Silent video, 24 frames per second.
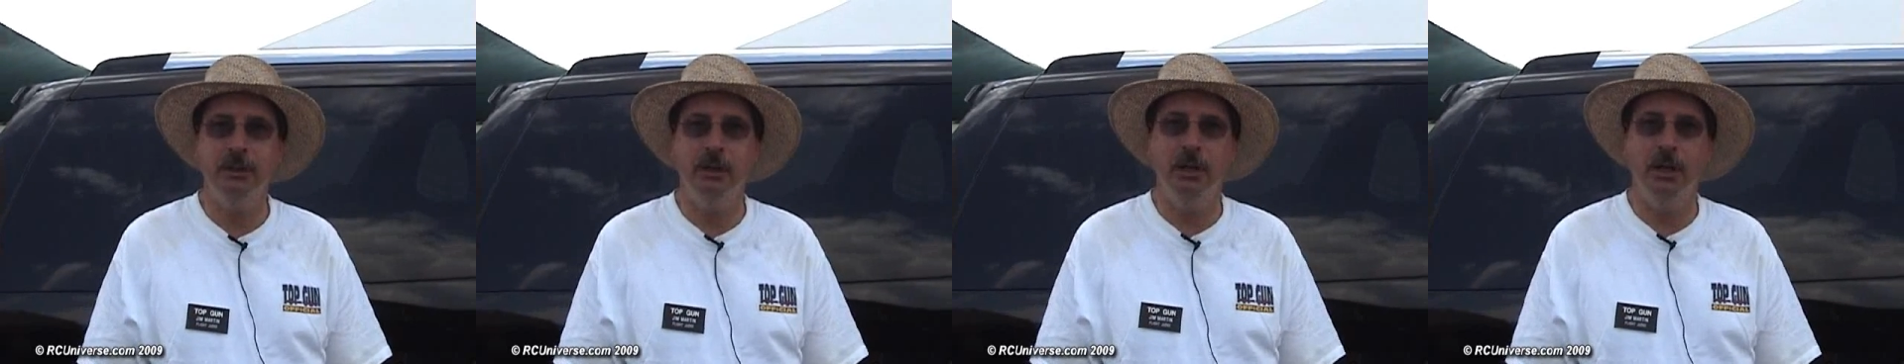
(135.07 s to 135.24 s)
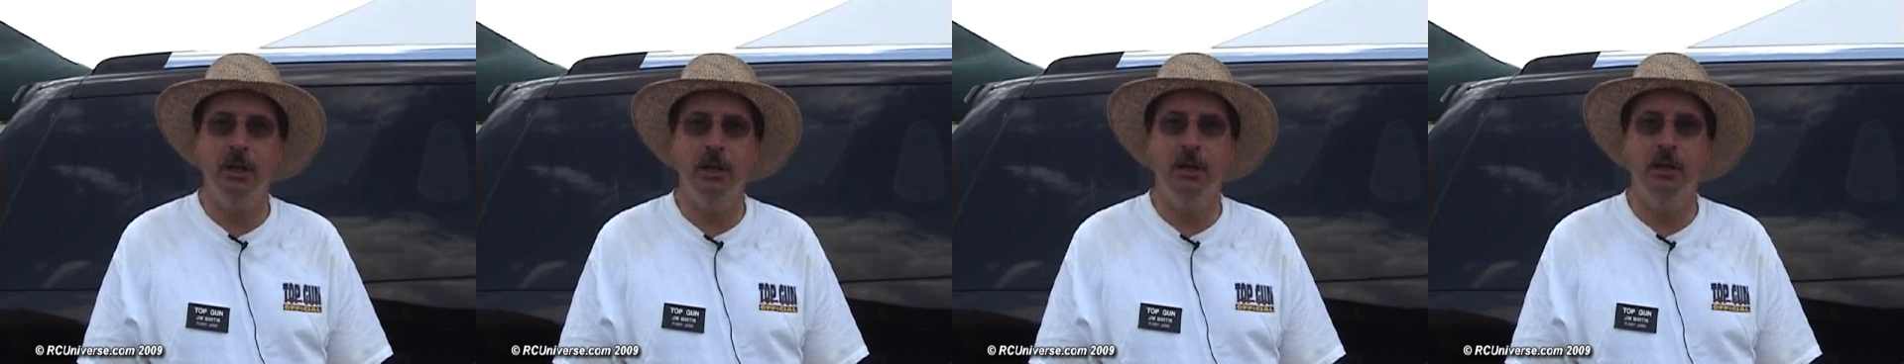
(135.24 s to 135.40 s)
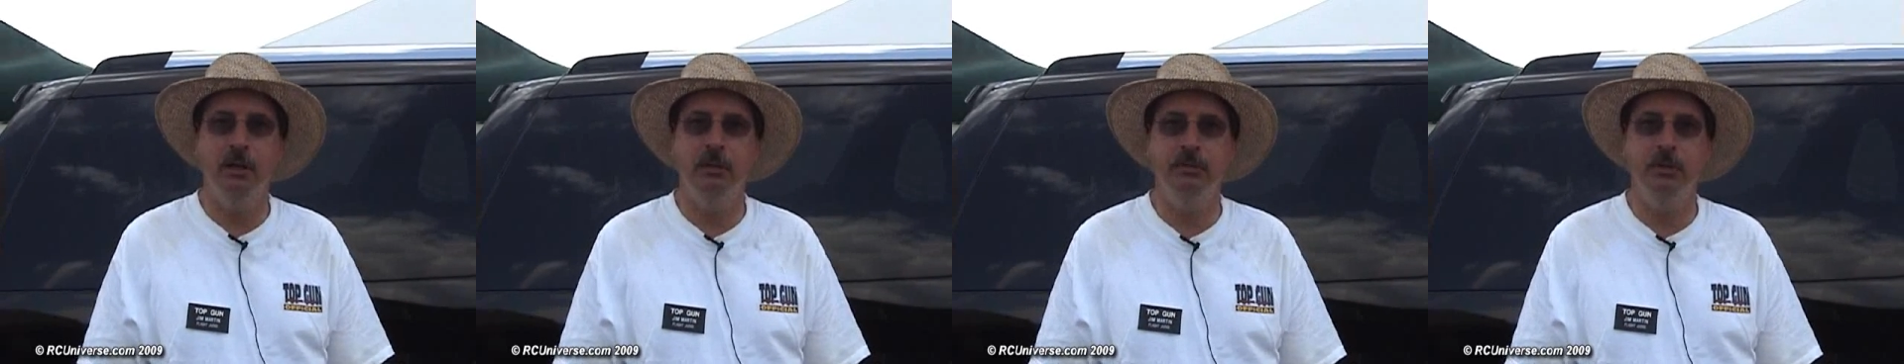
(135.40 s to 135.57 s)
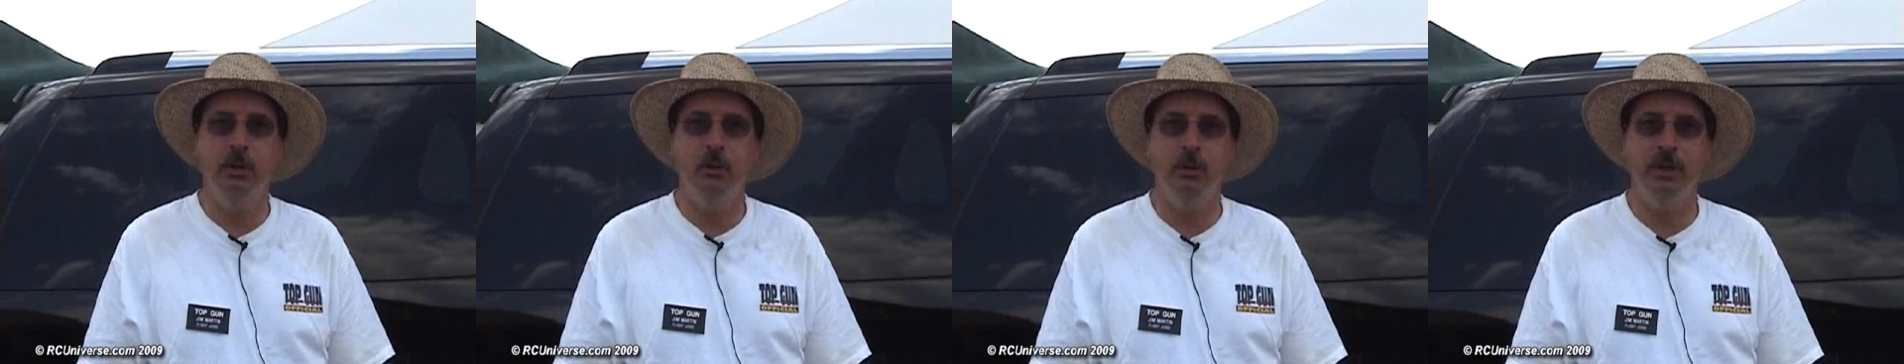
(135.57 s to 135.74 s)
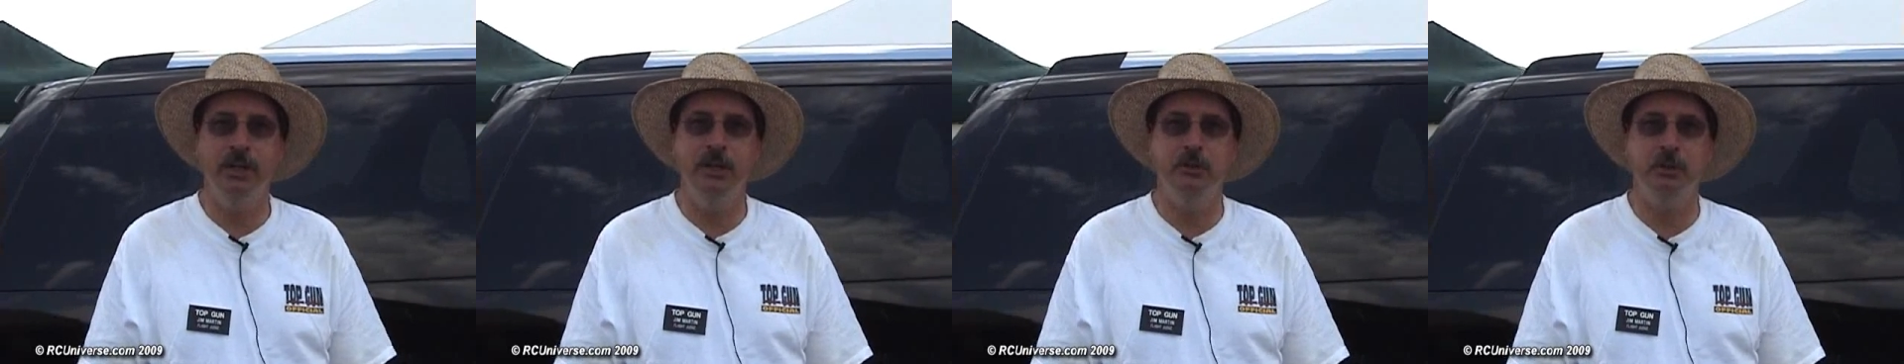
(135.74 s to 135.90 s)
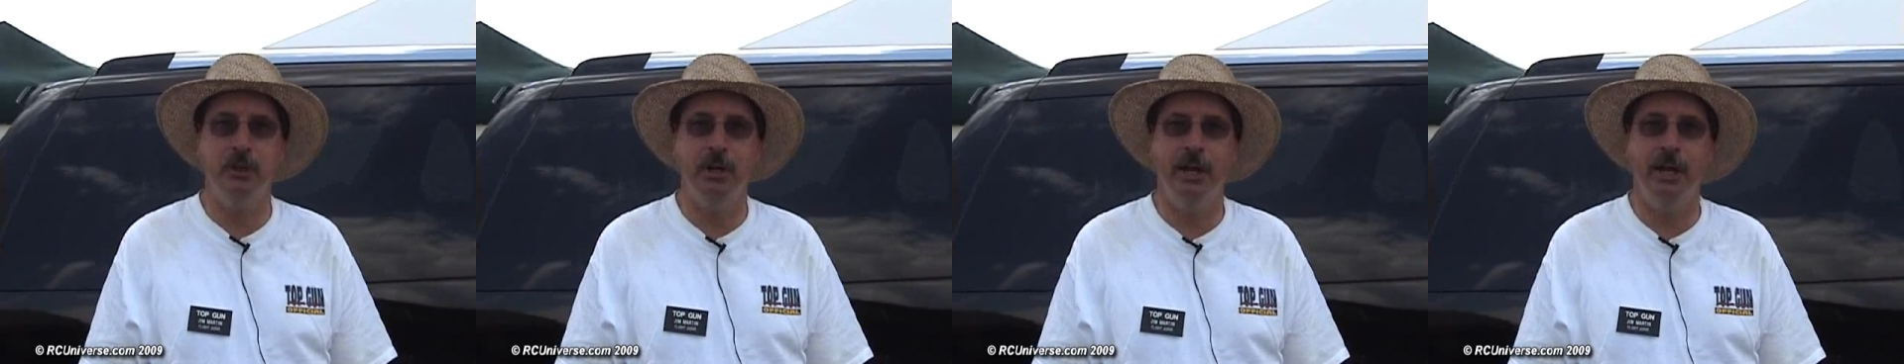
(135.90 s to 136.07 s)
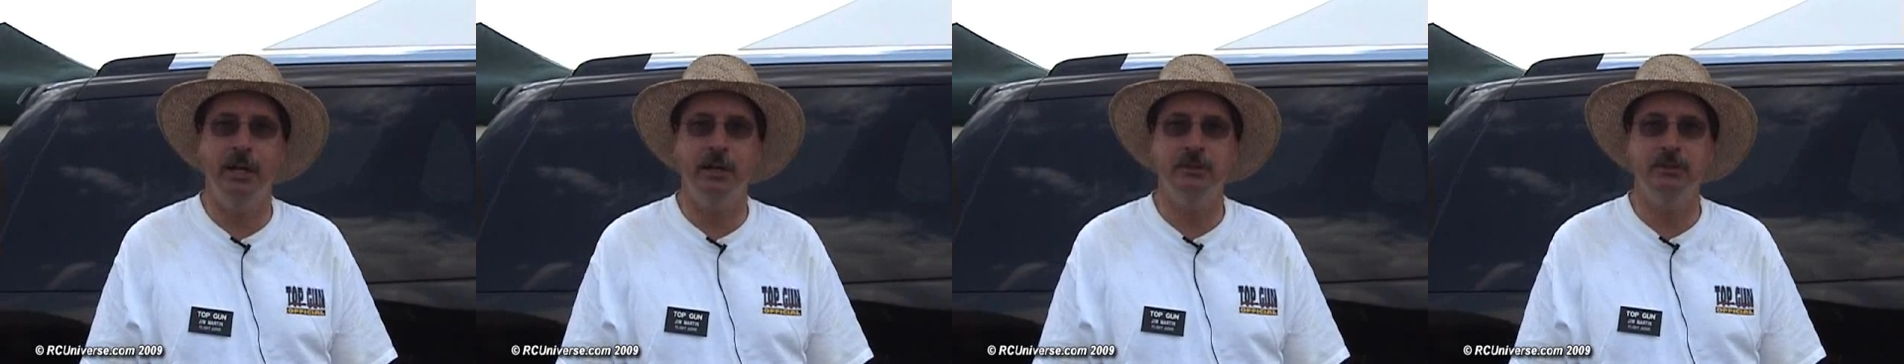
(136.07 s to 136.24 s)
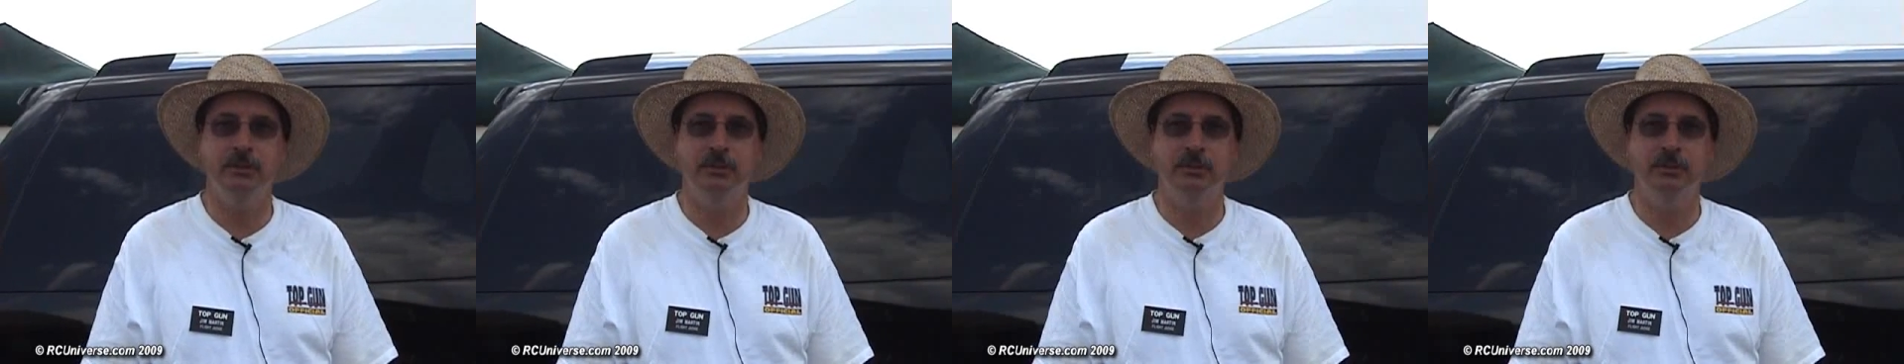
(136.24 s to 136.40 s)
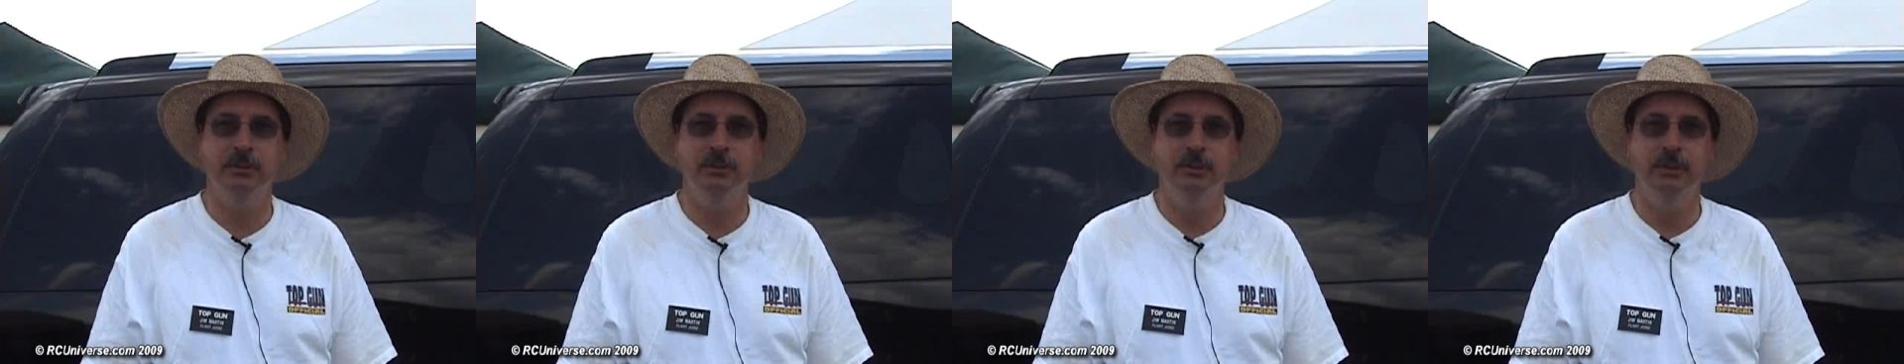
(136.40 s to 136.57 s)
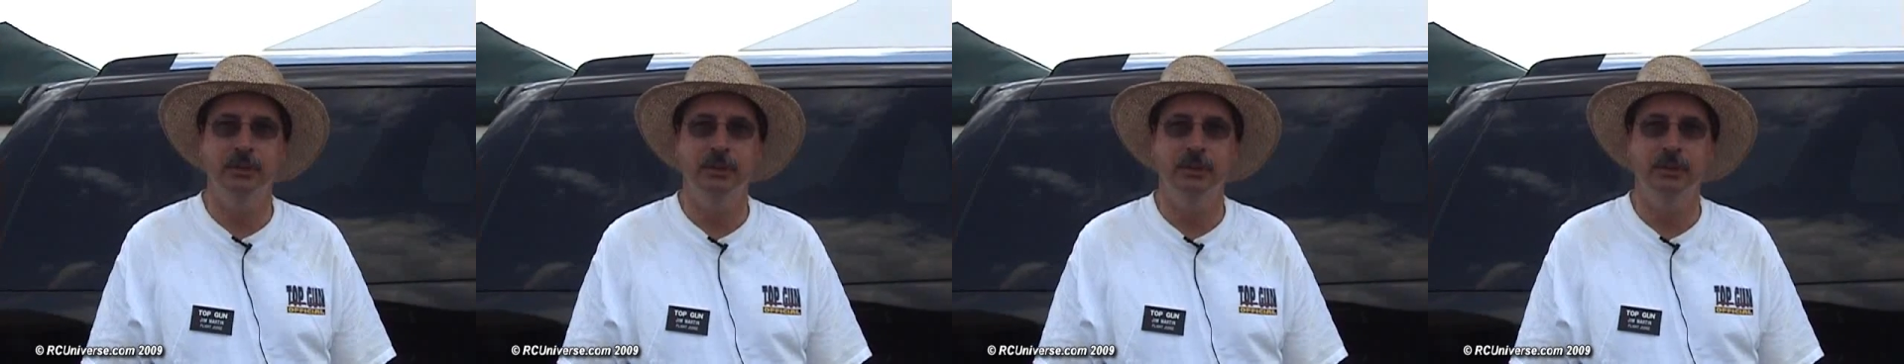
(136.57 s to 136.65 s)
of the retracts.